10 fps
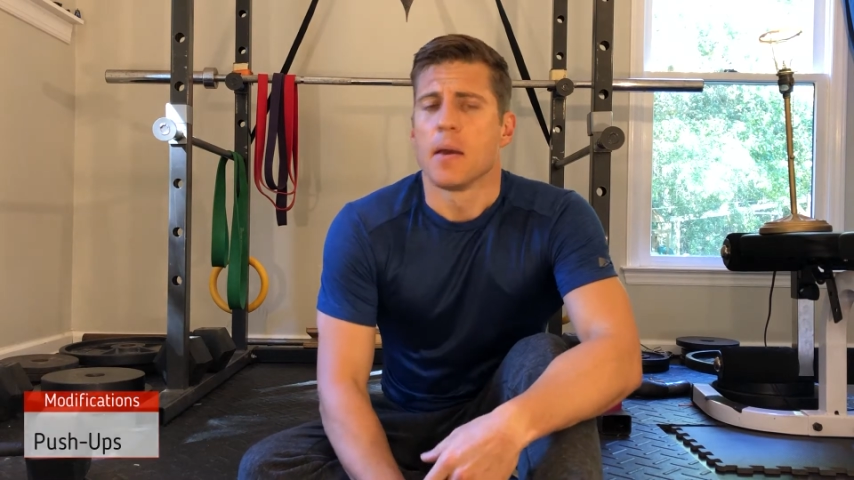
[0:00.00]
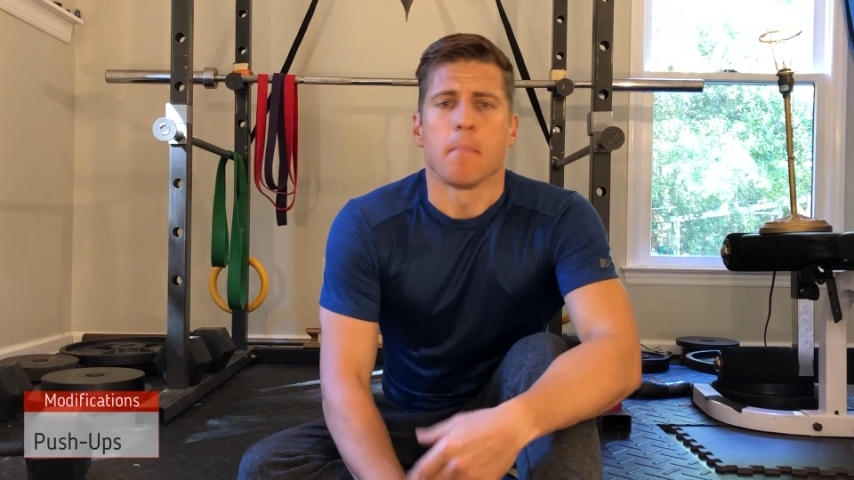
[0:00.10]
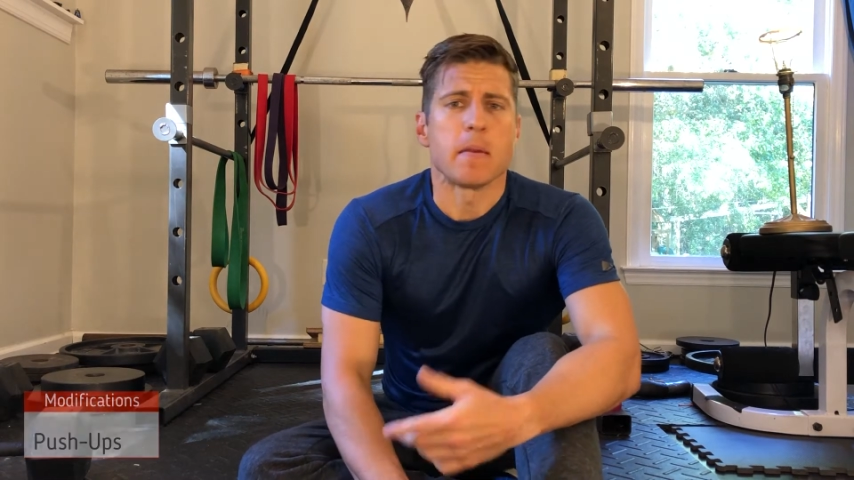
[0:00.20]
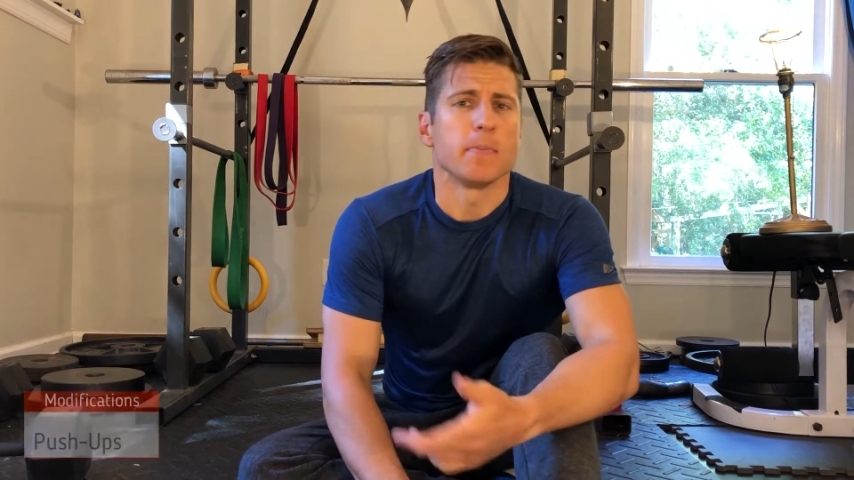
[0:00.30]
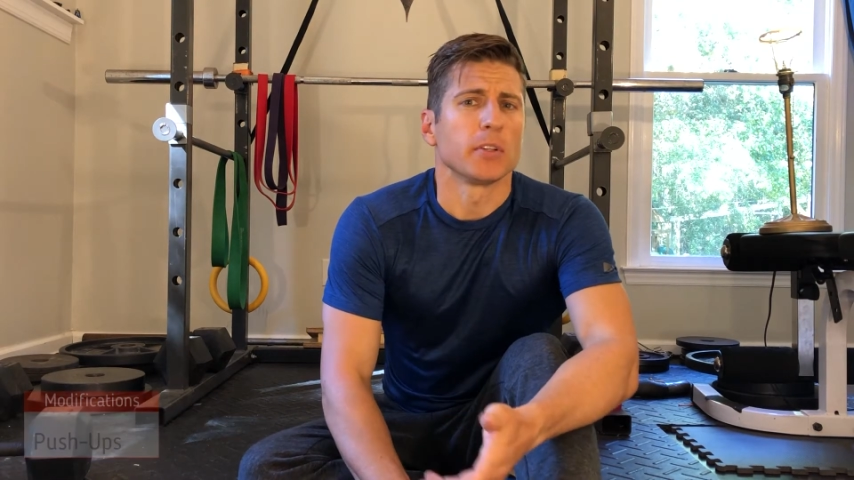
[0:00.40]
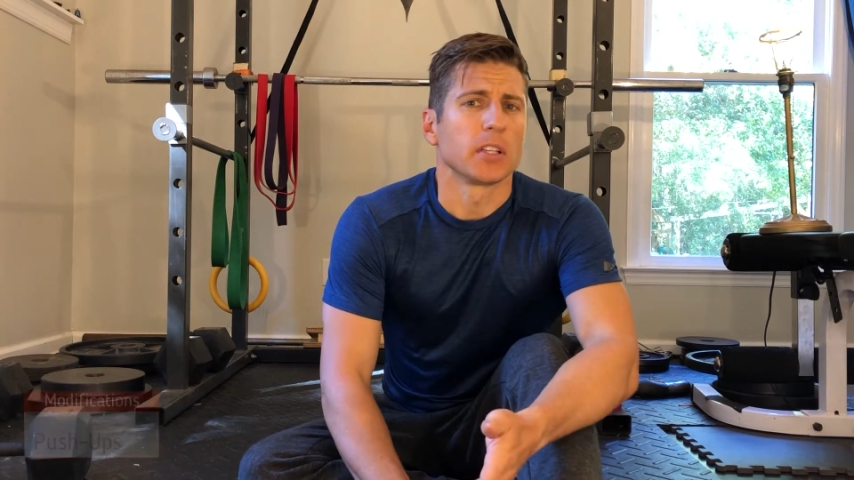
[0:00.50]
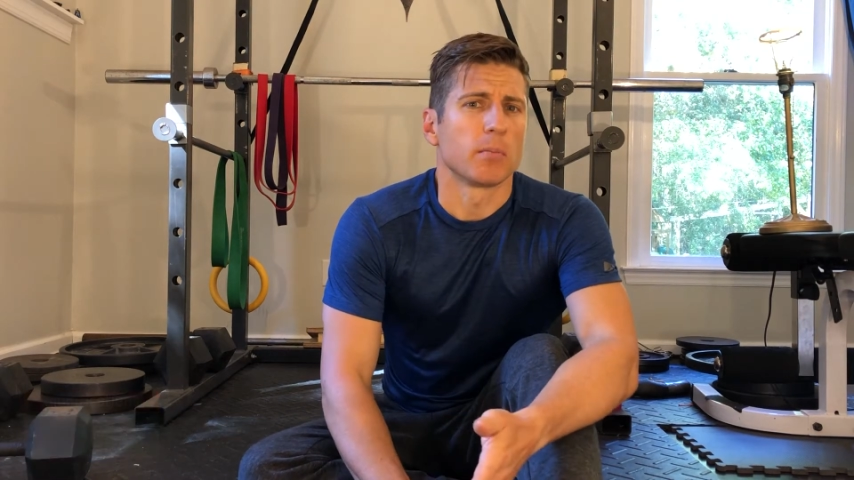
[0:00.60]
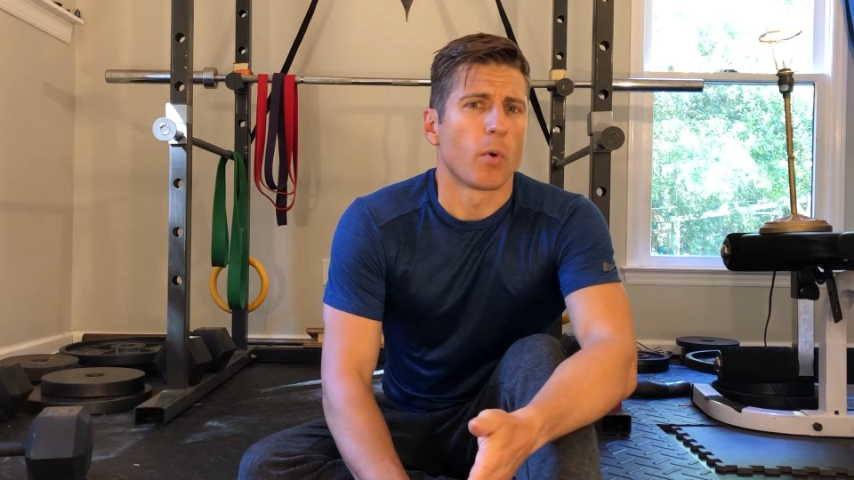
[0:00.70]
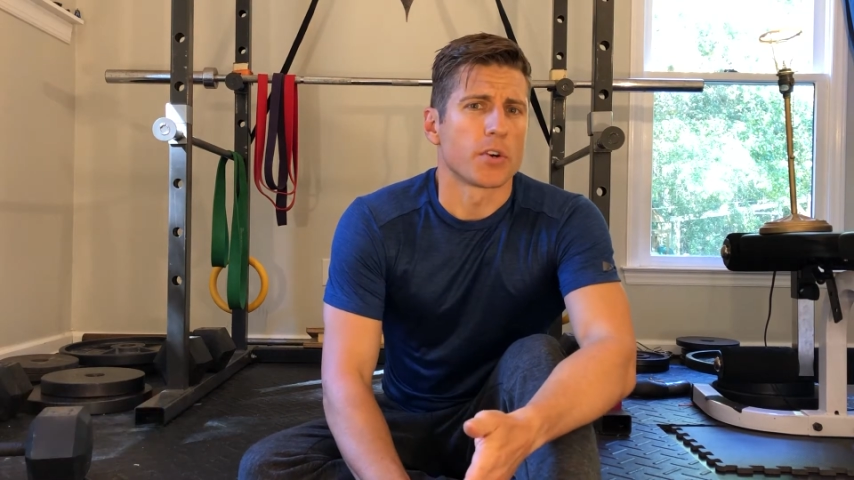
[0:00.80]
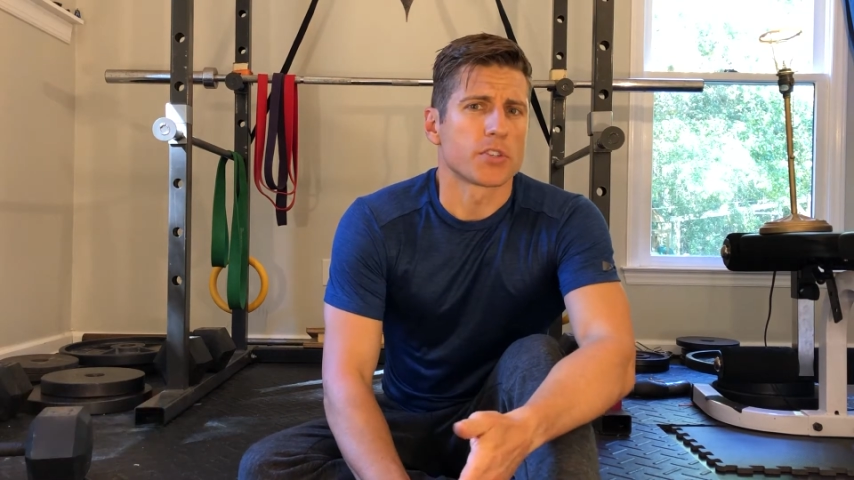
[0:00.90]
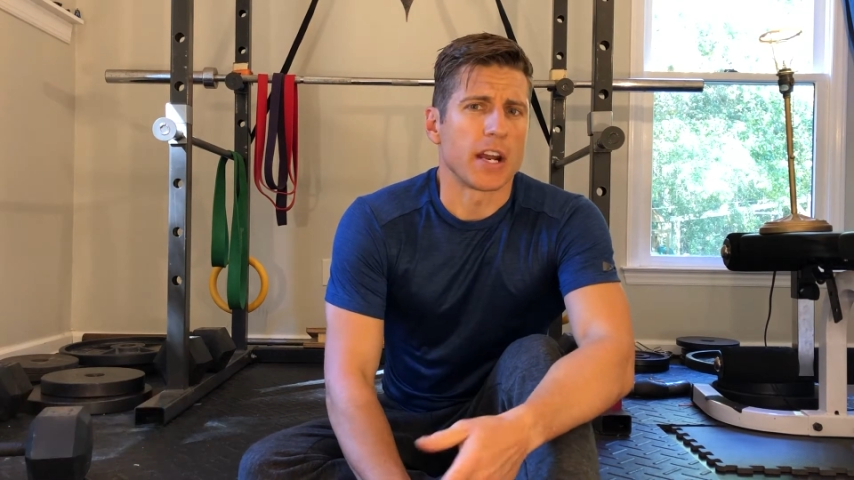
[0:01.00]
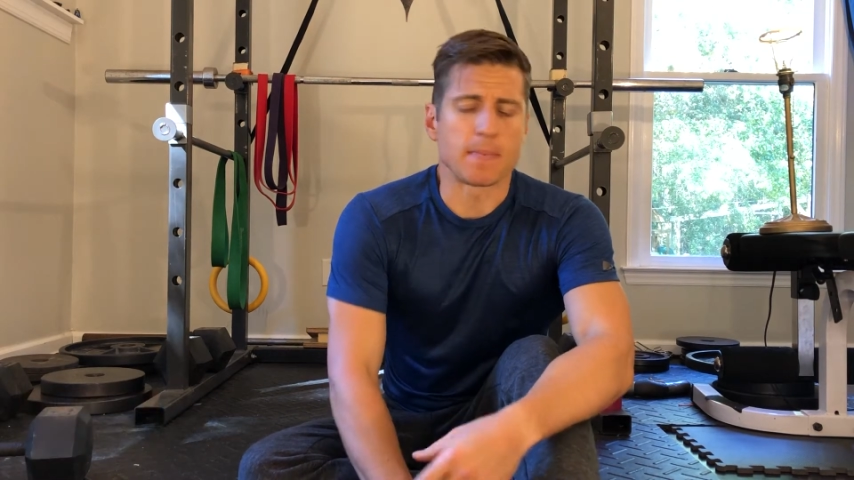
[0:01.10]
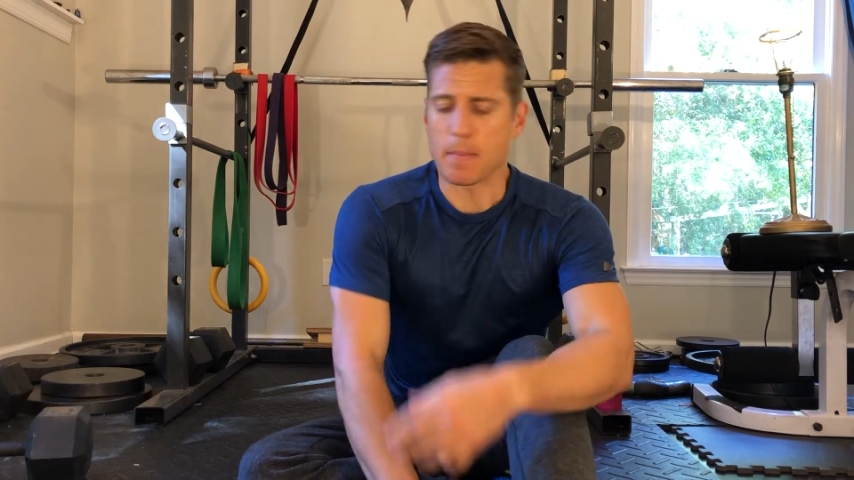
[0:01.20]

maybe build a little more strength,